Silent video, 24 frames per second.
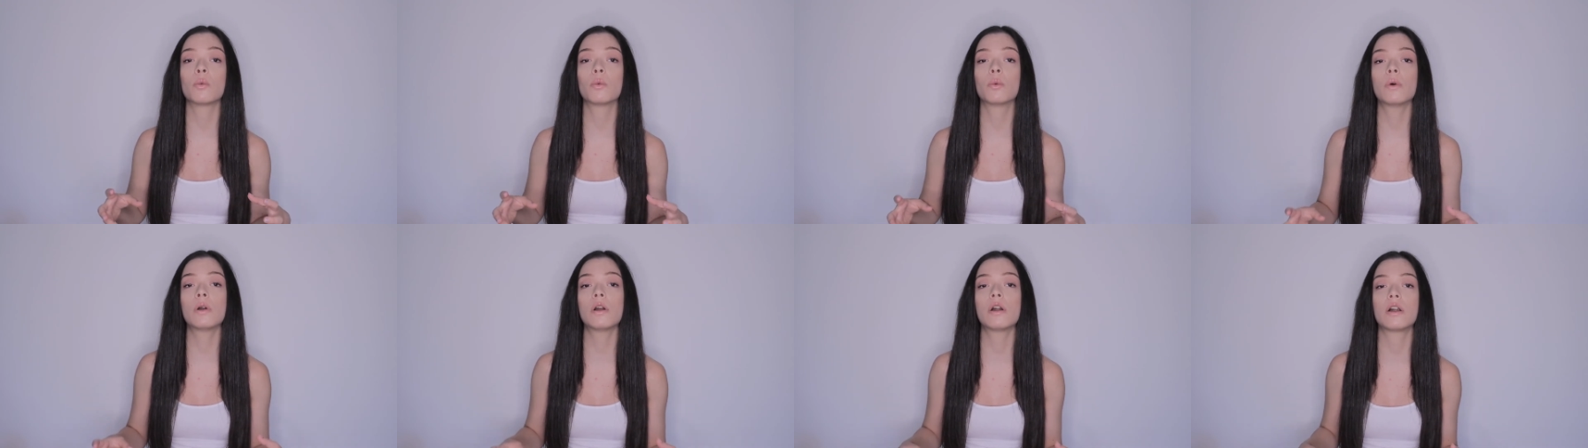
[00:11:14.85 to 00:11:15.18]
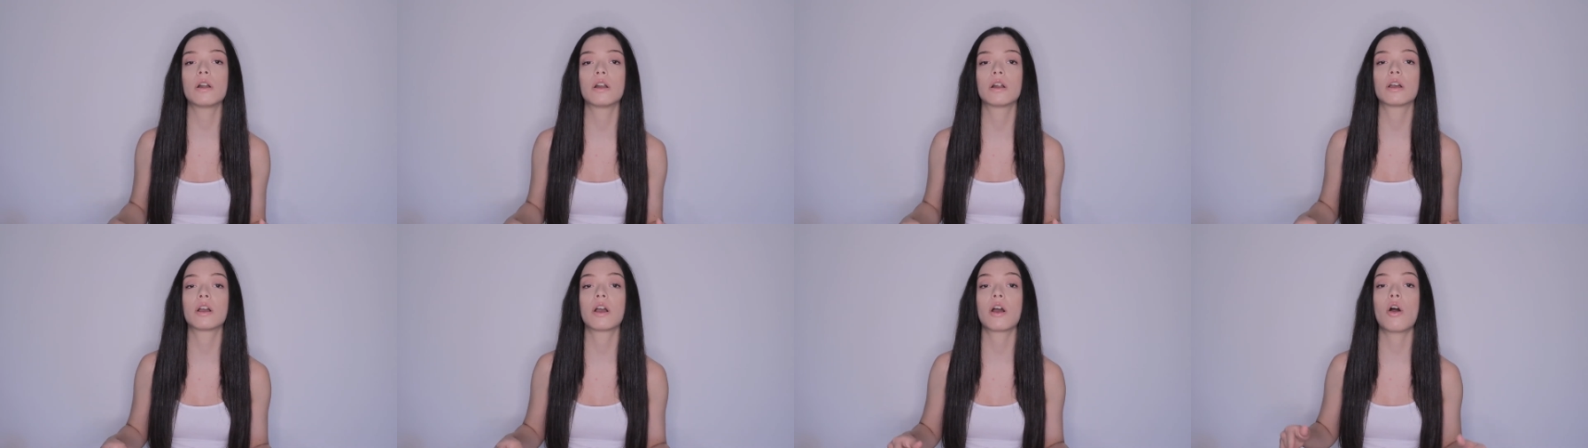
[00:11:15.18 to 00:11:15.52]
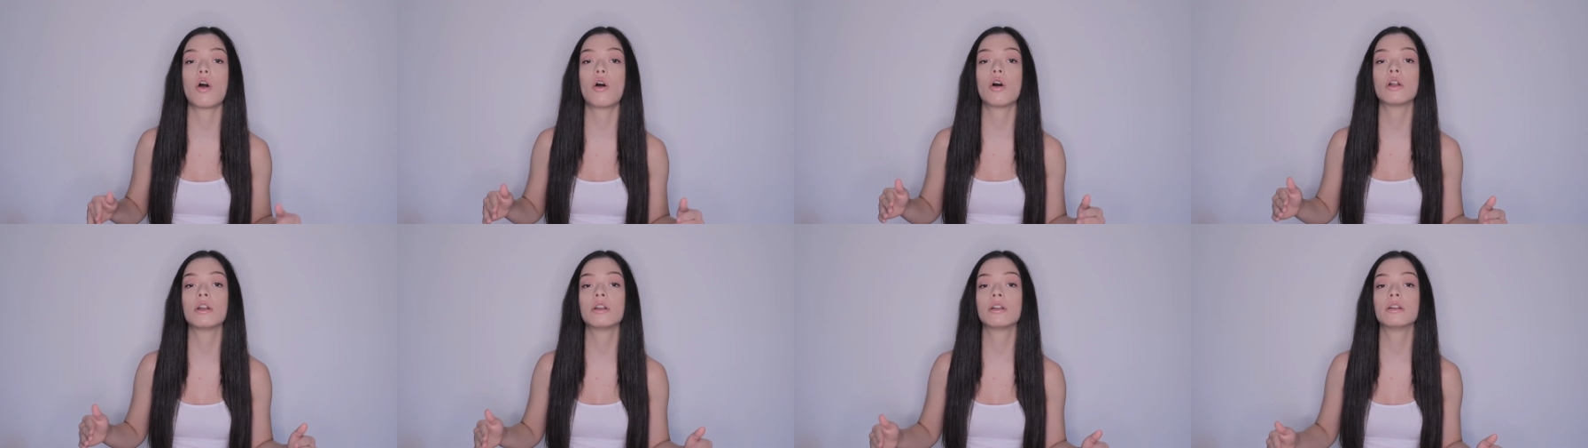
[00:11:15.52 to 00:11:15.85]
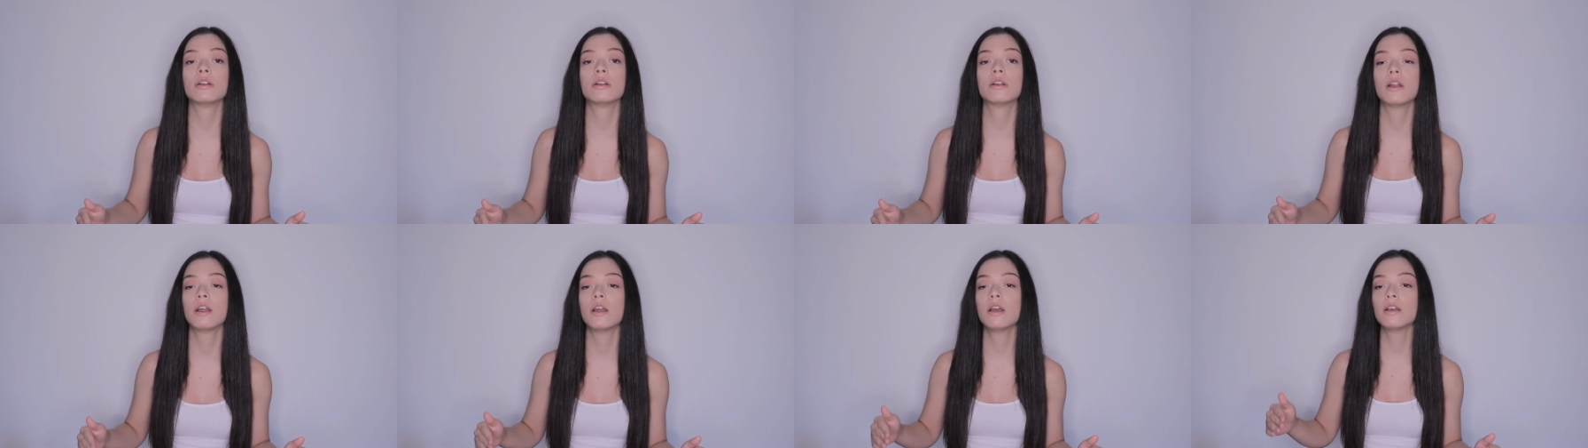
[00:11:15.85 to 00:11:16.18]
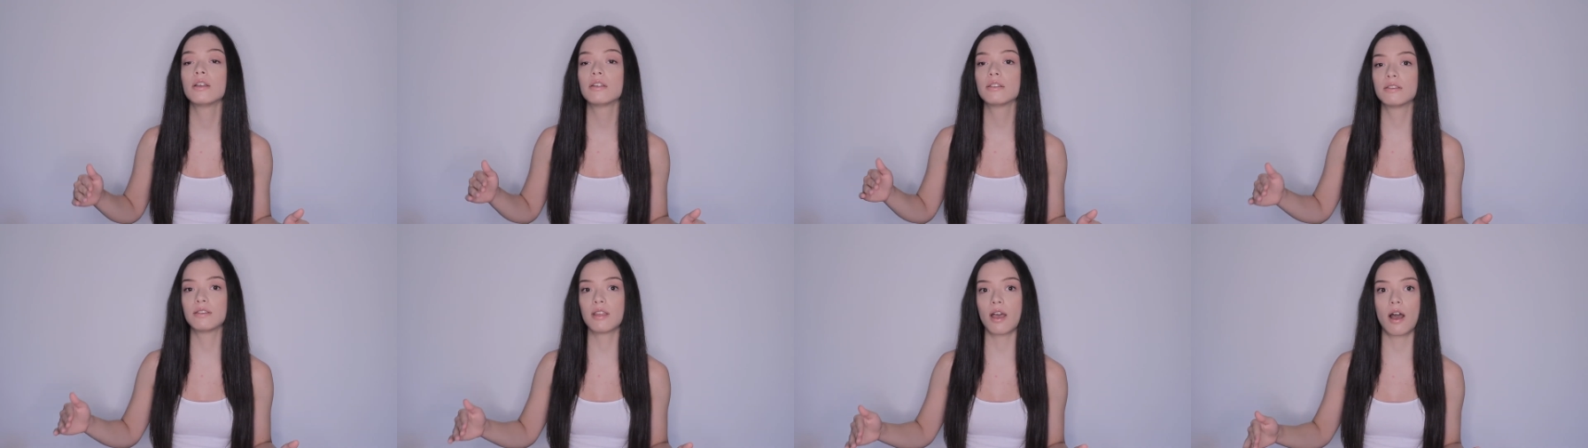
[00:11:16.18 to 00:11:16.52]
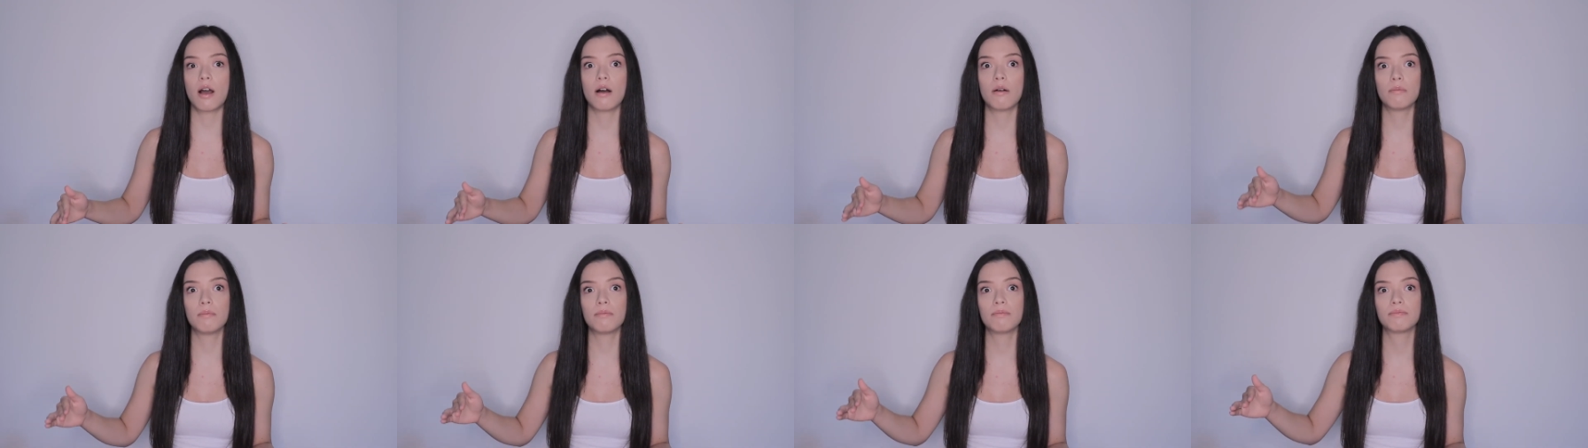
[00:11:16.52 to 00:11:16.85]
work on
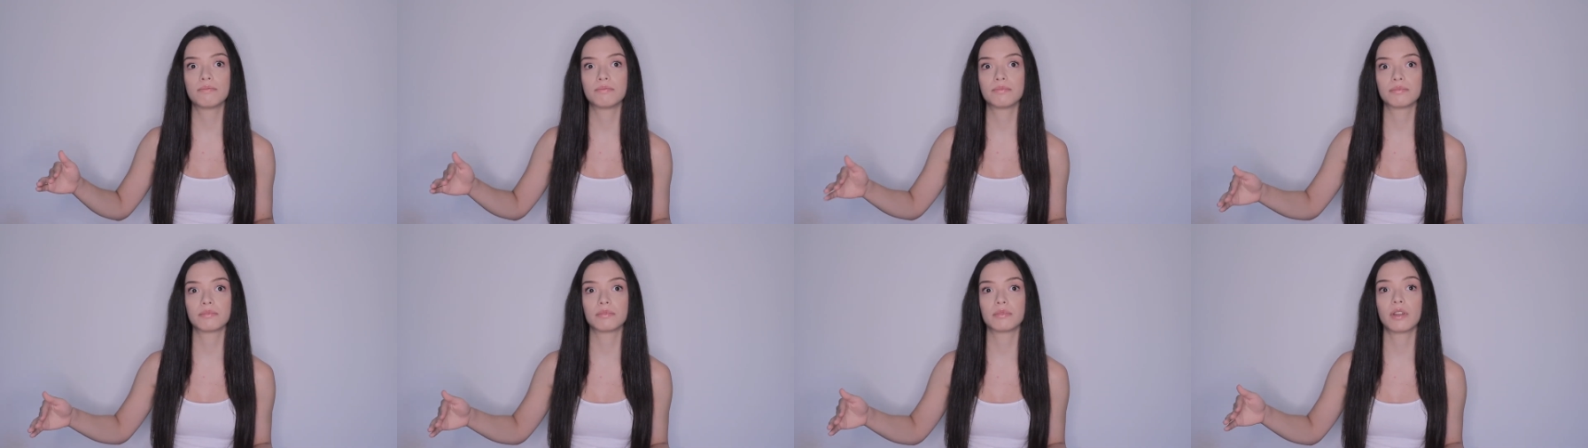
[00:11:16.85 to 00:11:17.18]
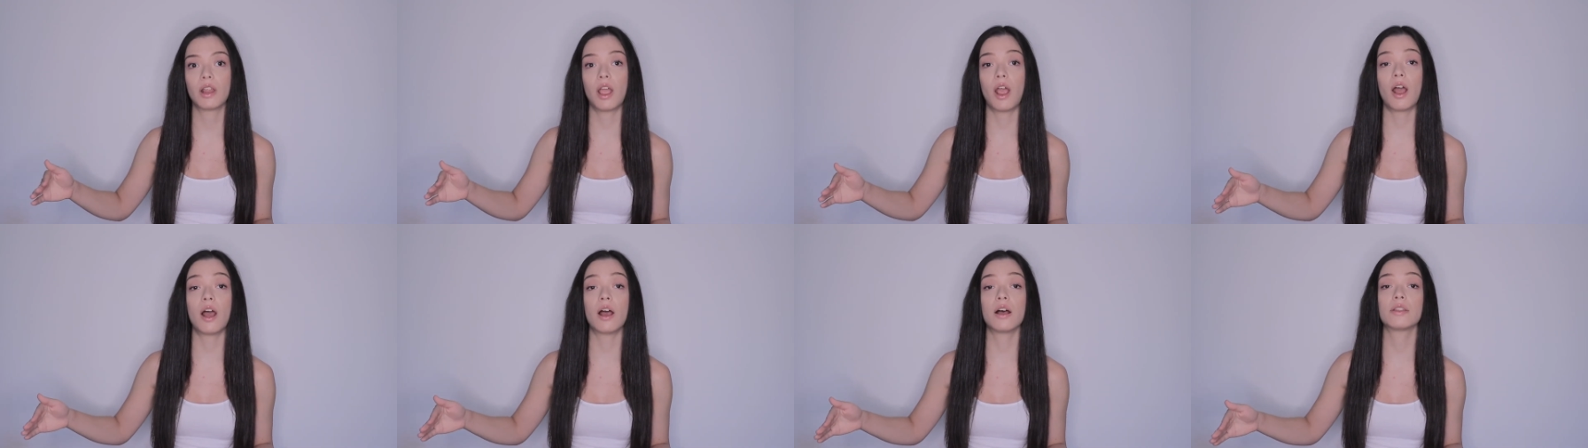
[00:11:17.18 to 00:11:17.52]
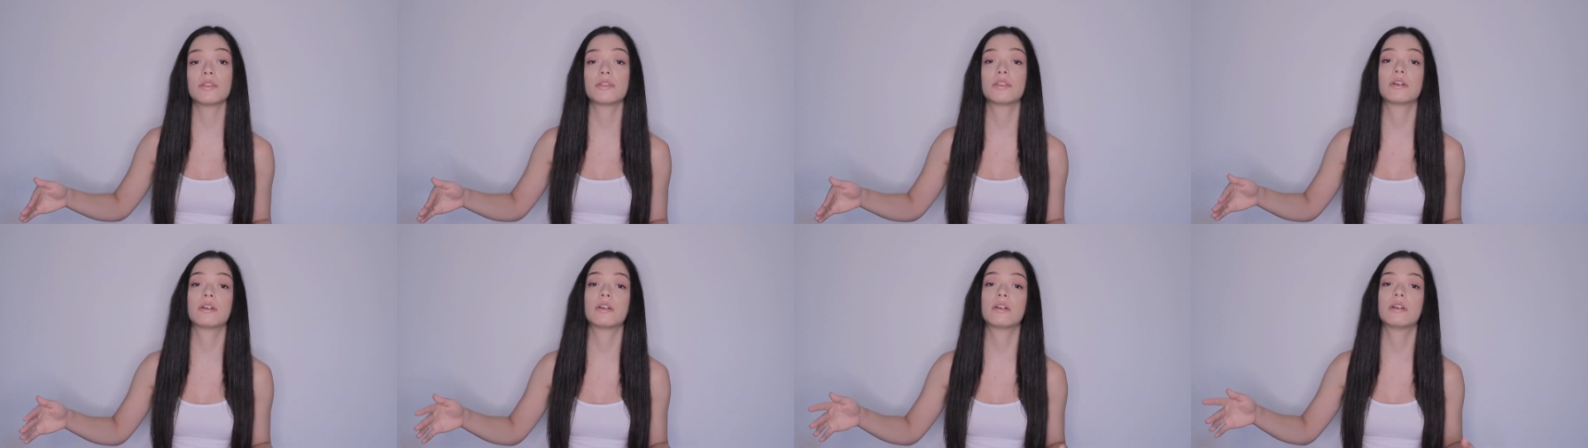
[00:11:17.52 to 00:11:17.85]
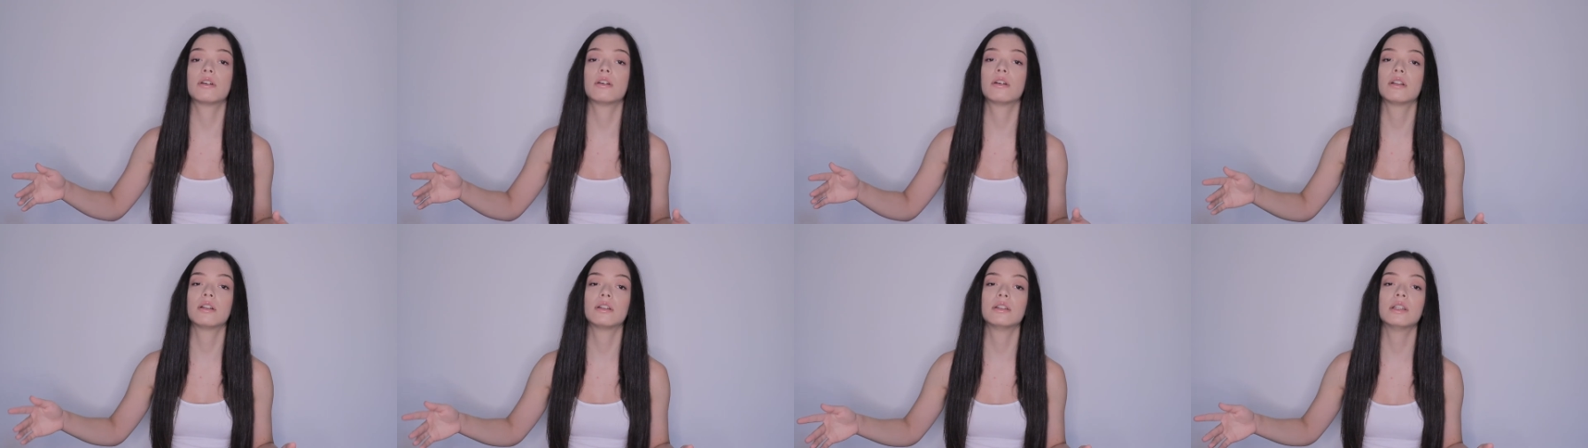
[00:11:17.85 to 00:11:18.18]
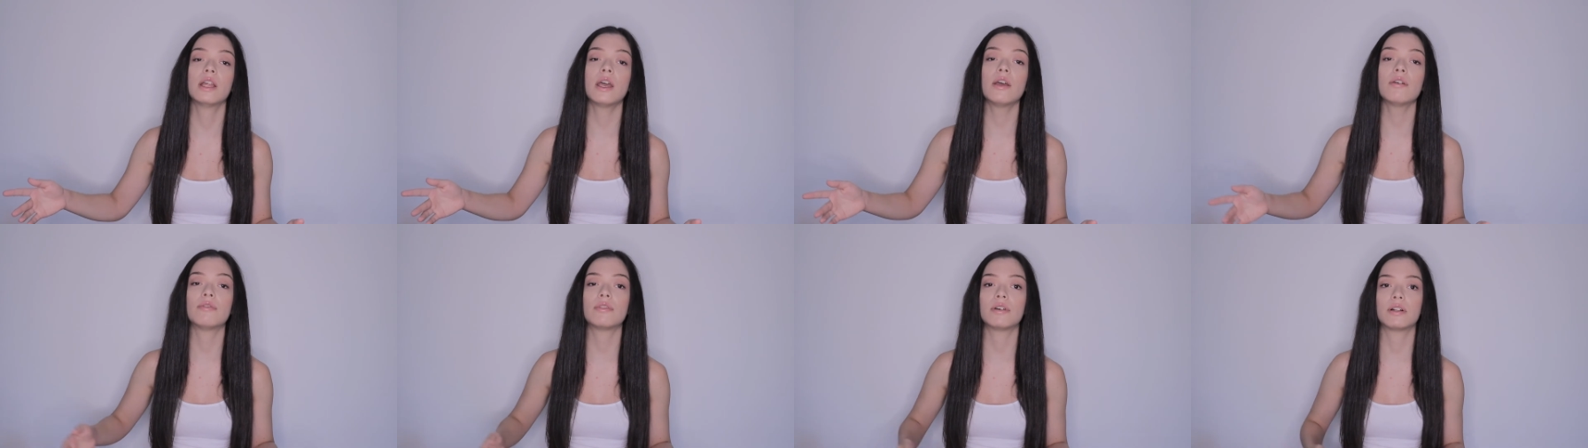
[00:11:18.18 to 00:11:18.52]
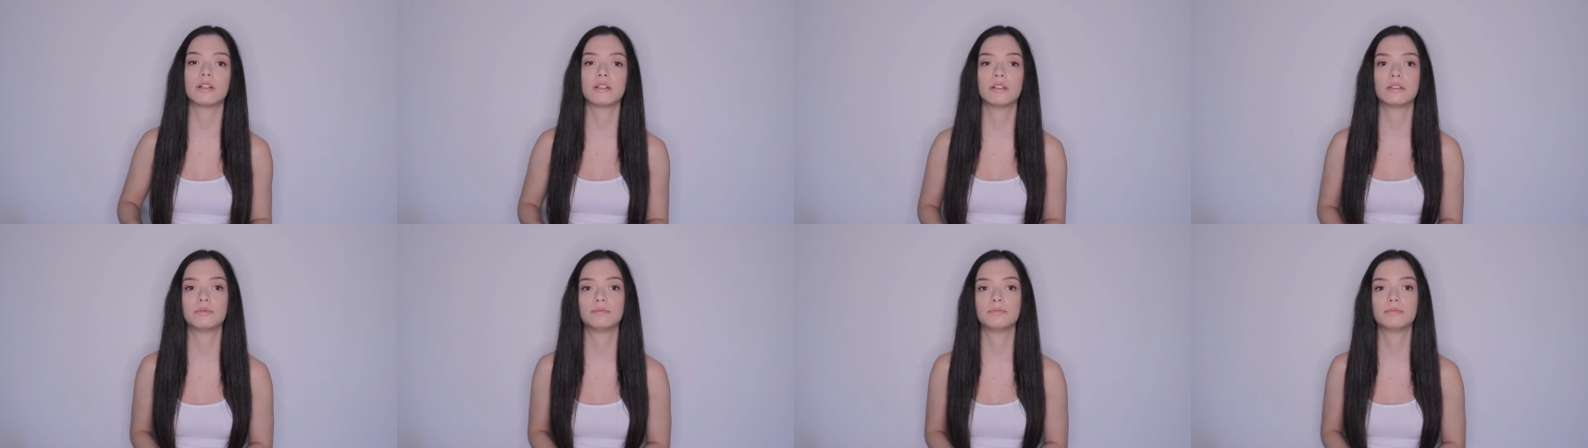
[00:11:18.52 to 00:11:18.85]
some other
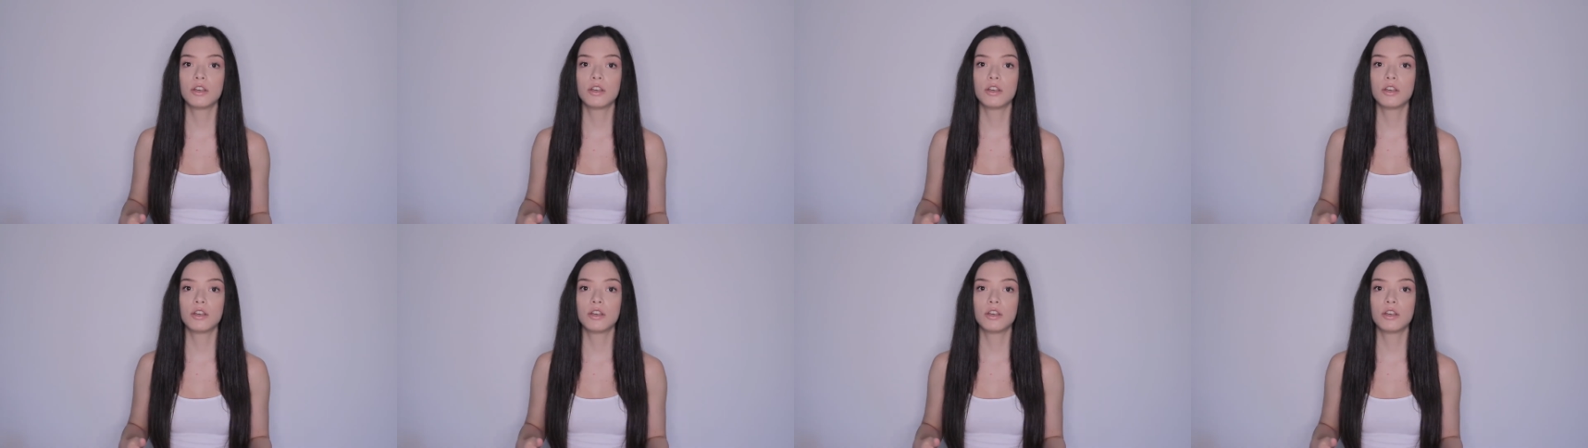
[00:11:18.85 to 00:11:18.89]
level.